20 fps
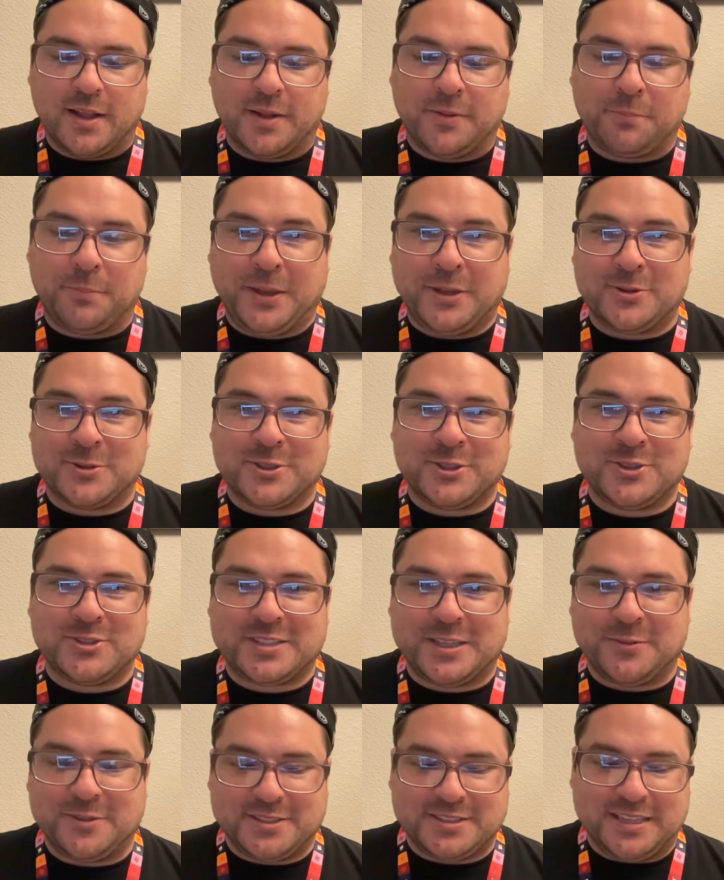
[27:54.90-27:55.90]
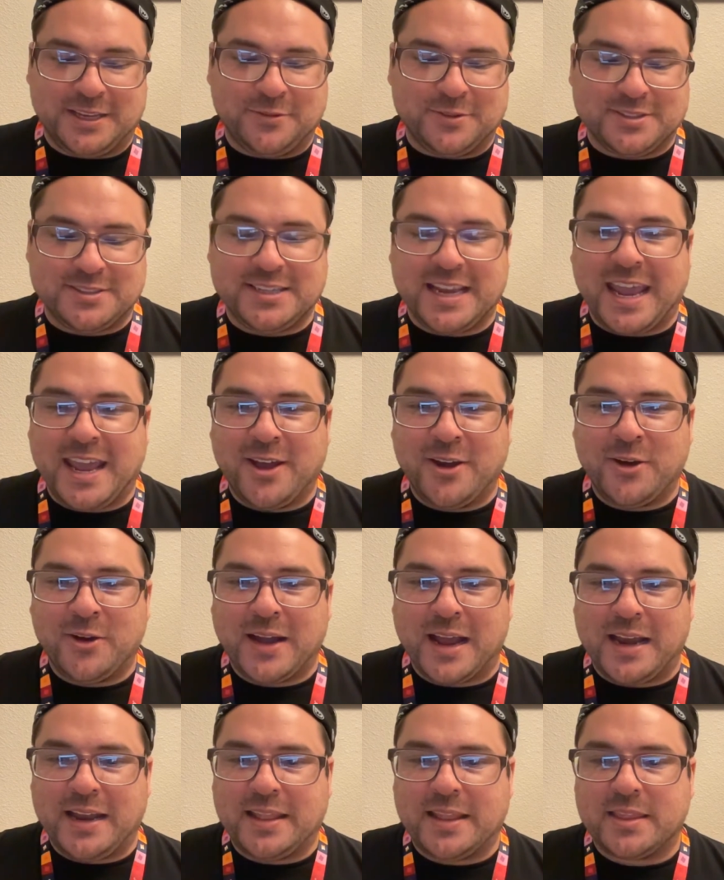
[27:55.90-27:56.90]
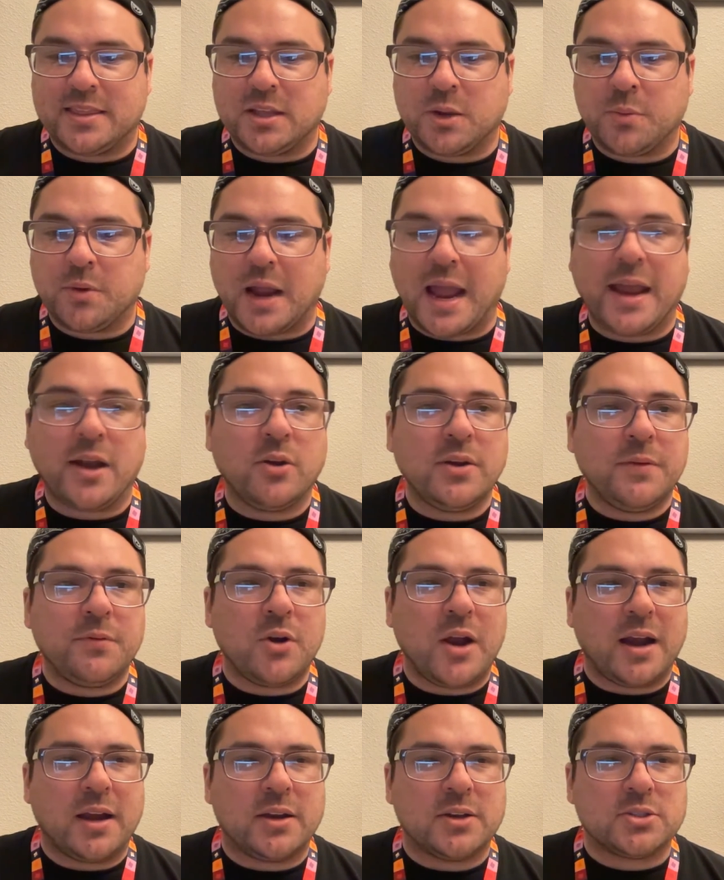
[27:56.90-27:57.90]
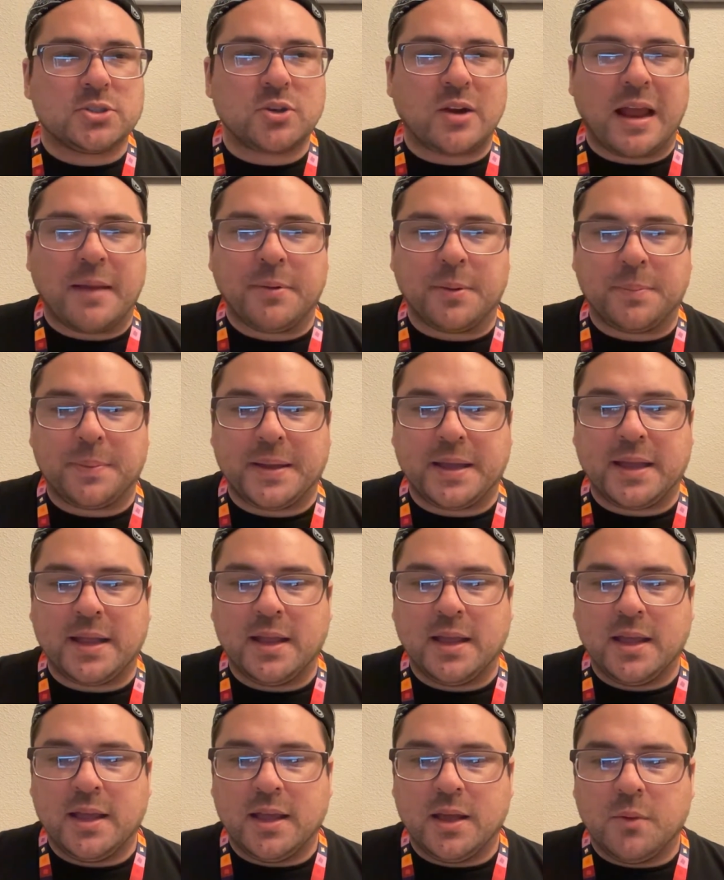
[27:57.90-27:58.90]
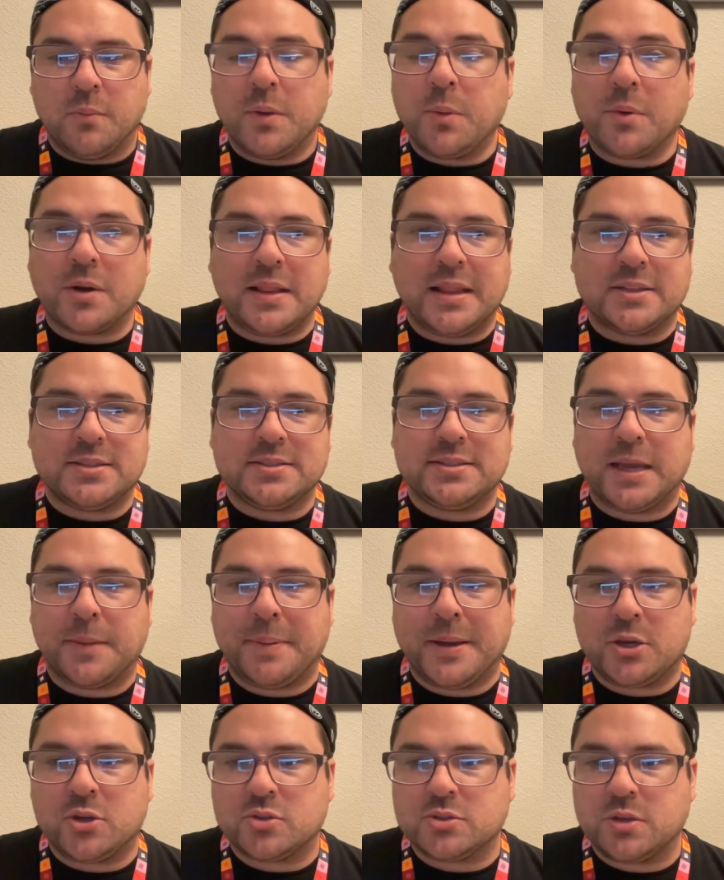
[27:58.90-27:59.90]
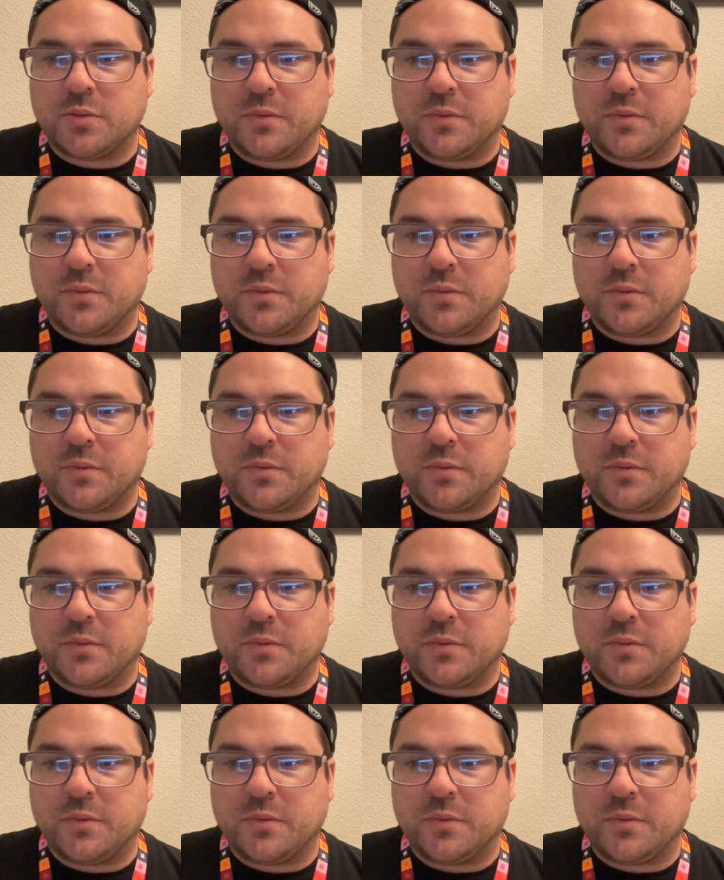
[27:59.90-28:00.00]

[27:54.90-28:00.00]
Beetlejuice. It was Deo, and there were, I don't even know how to describe it, but we weren't allowed to take pictures or